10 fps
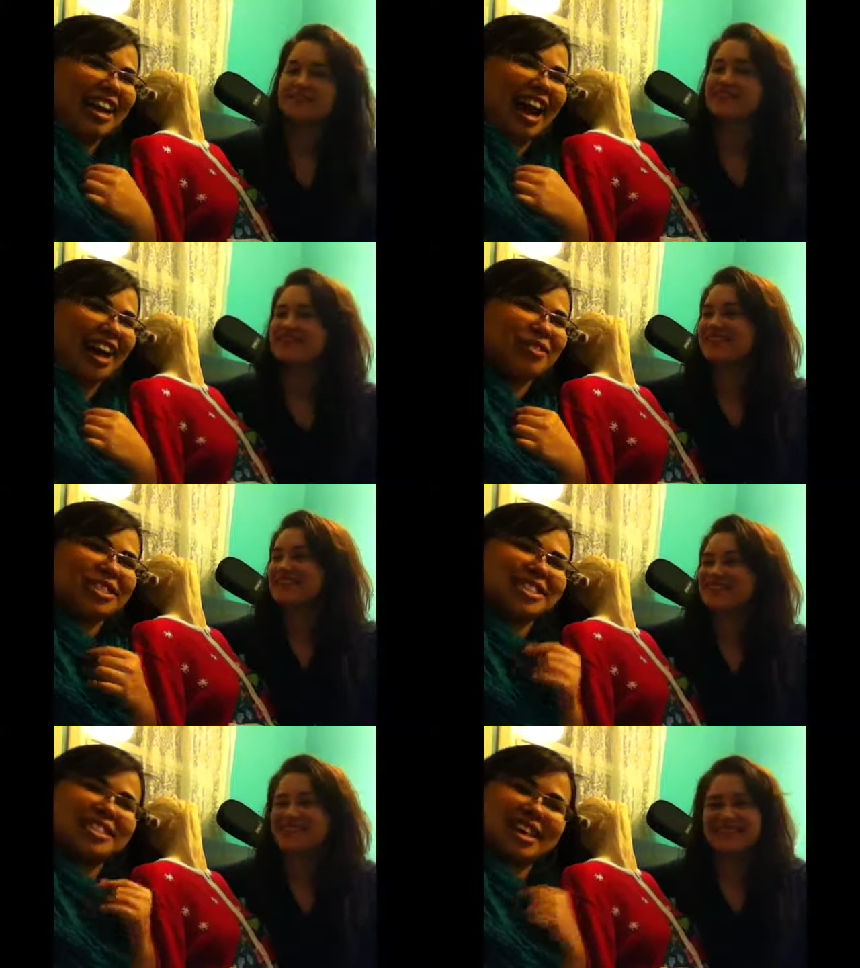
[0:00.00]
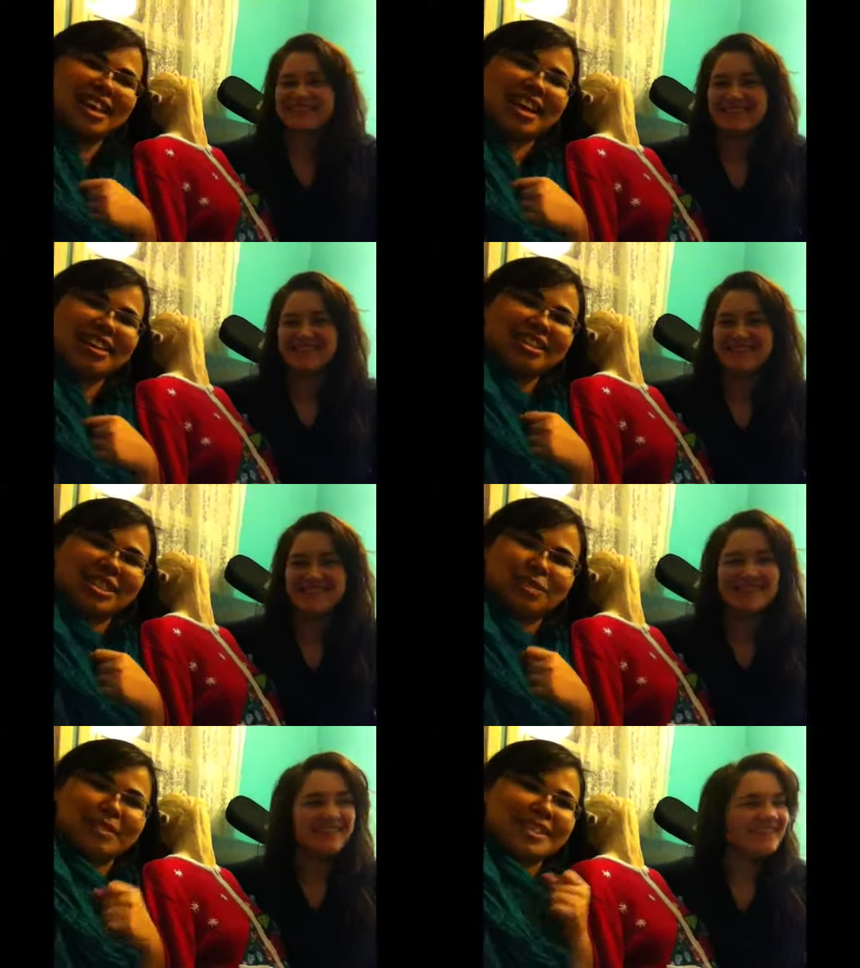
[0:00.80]
Speaker 1: I was
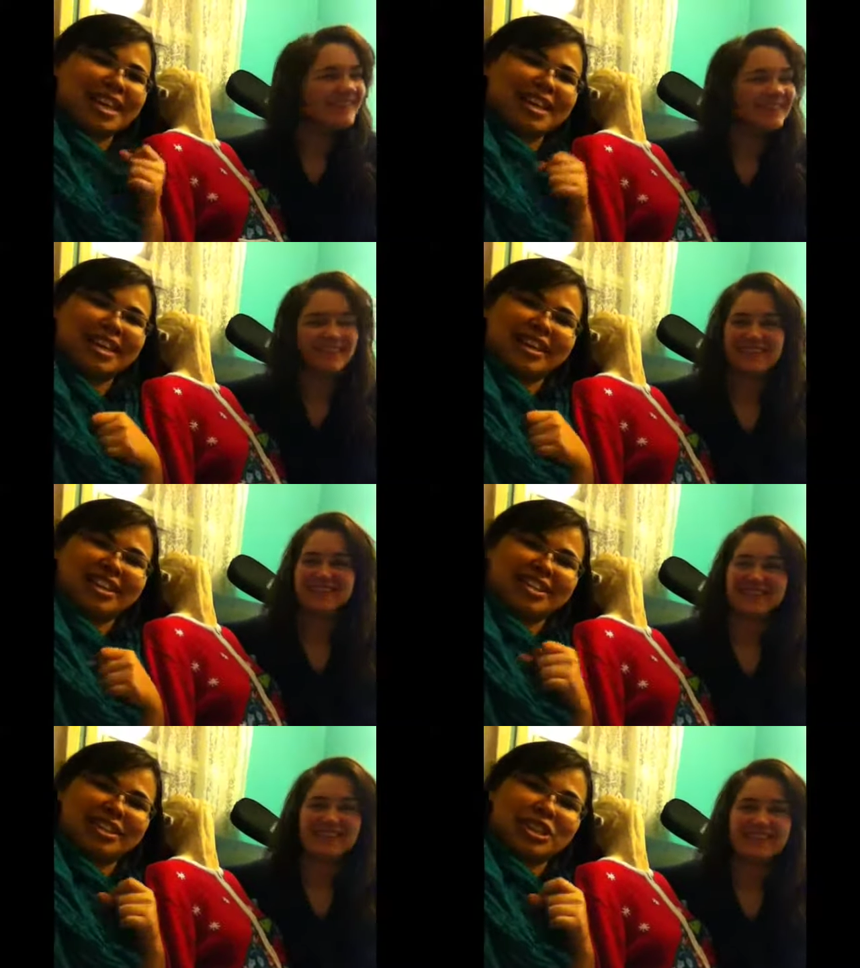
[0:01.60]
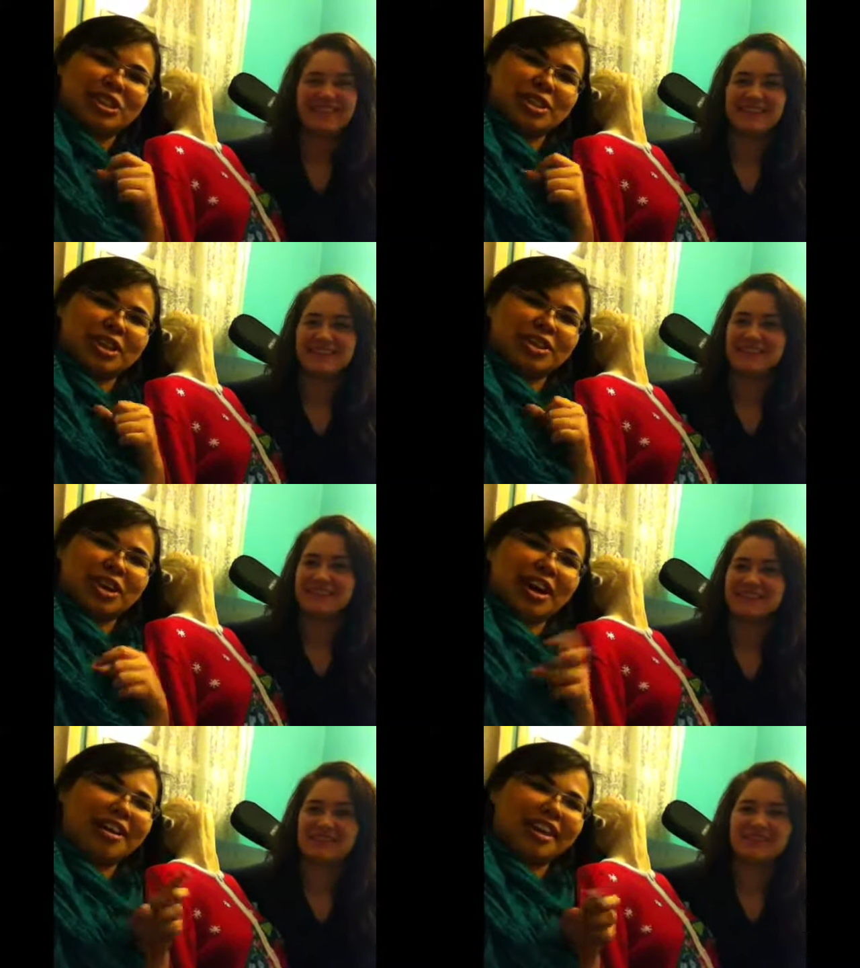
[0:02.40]
just mistaken because the, the
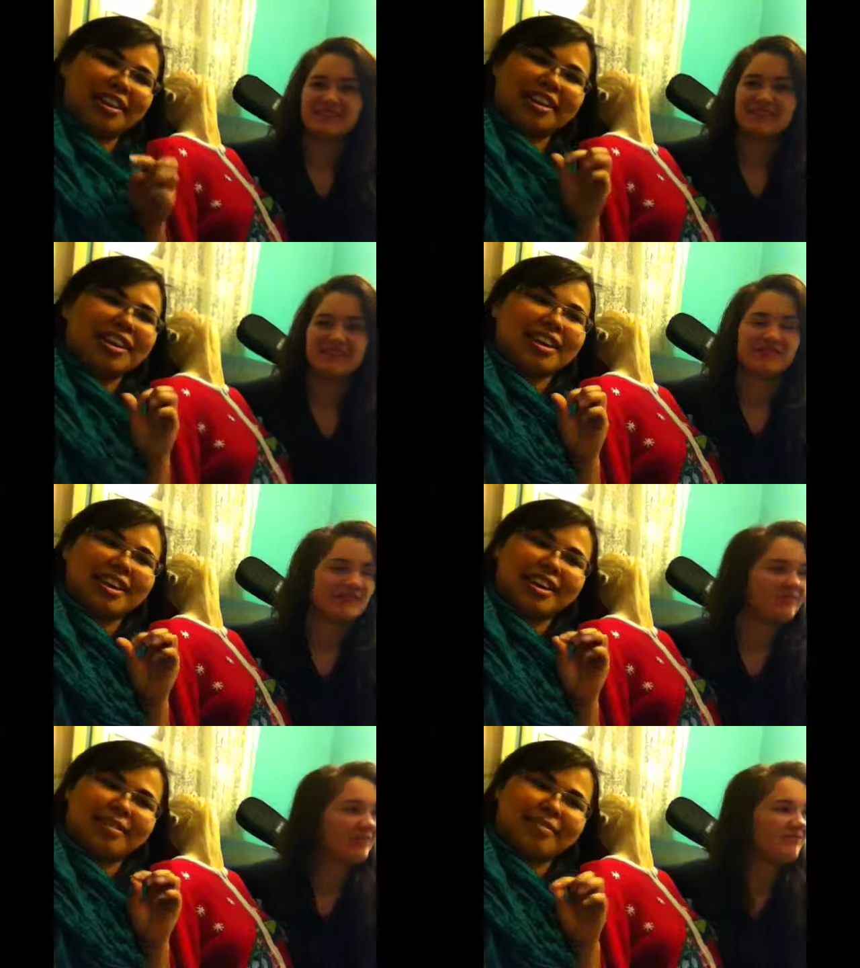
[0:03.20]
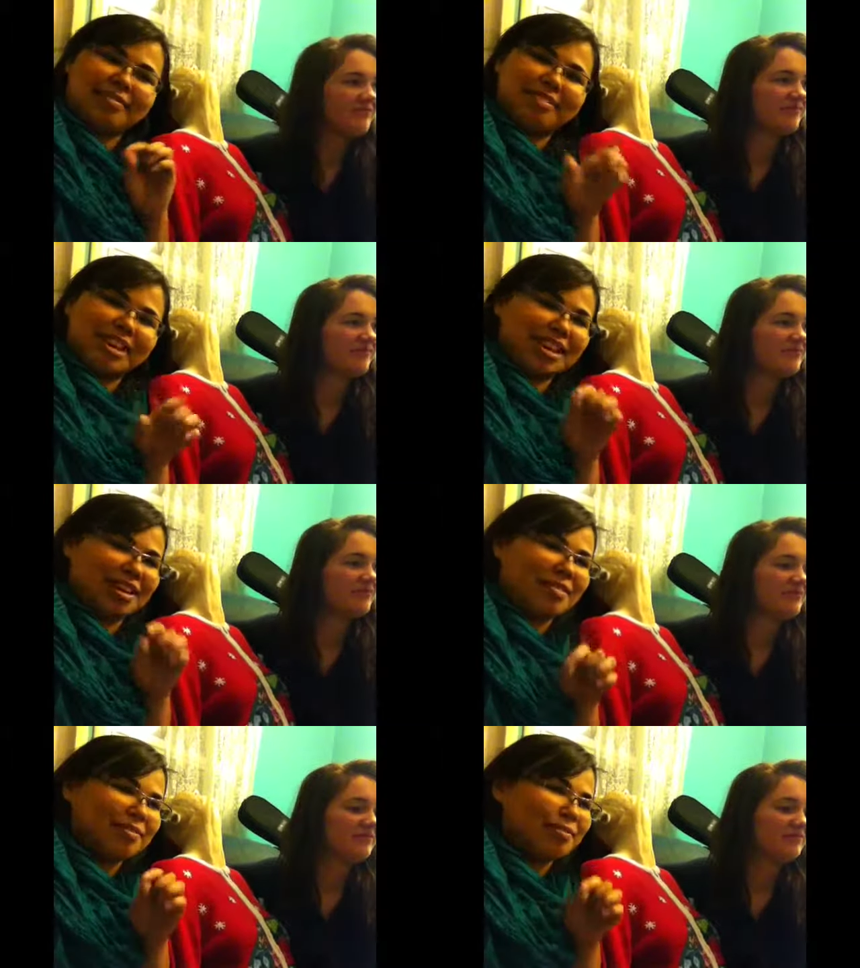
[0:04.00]
jar that the
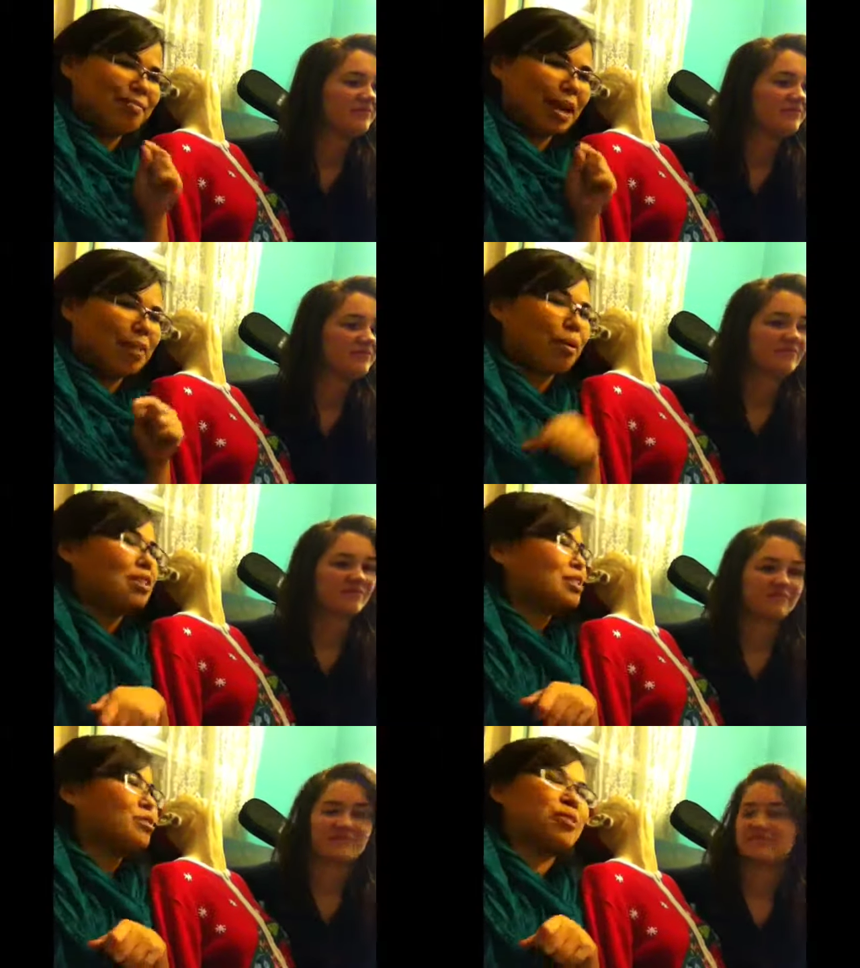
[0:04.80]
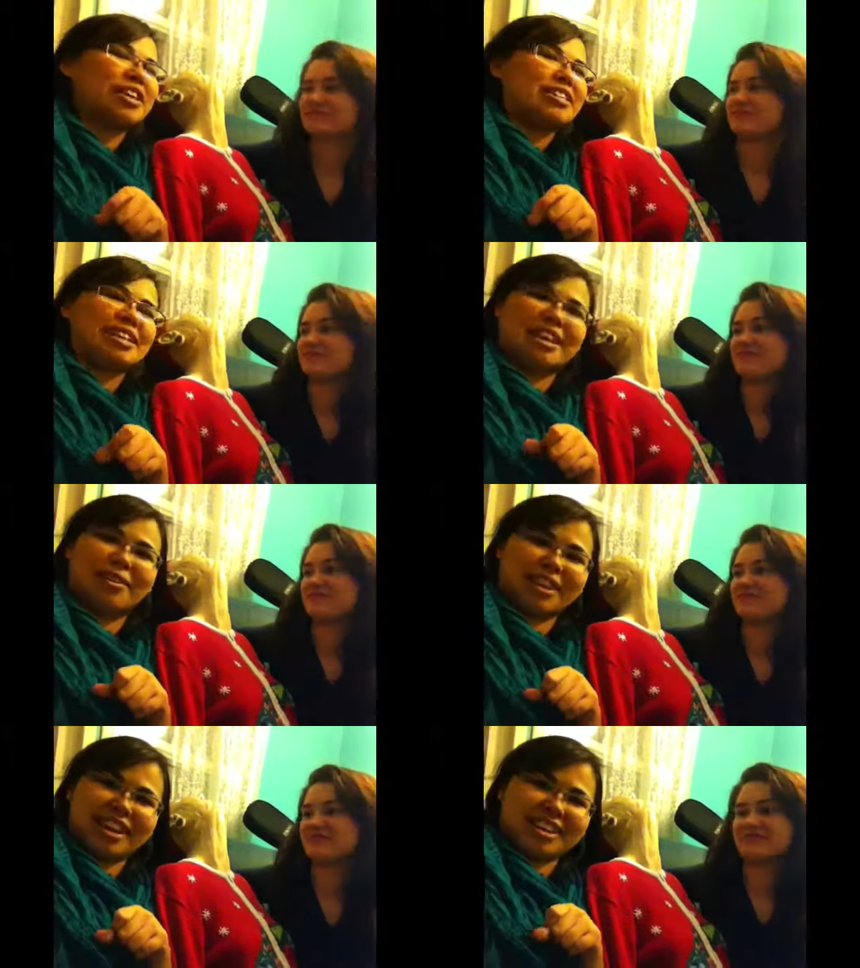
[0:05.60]
uh, paintbrushes were in said
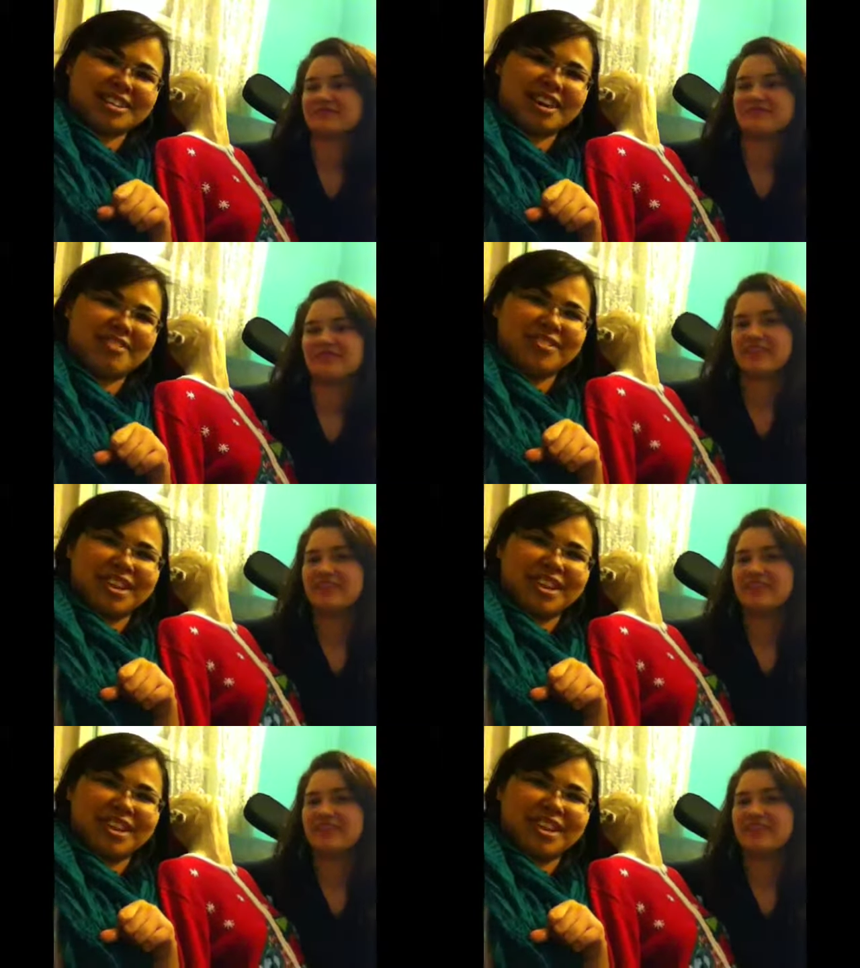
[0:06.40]
acrylic, so.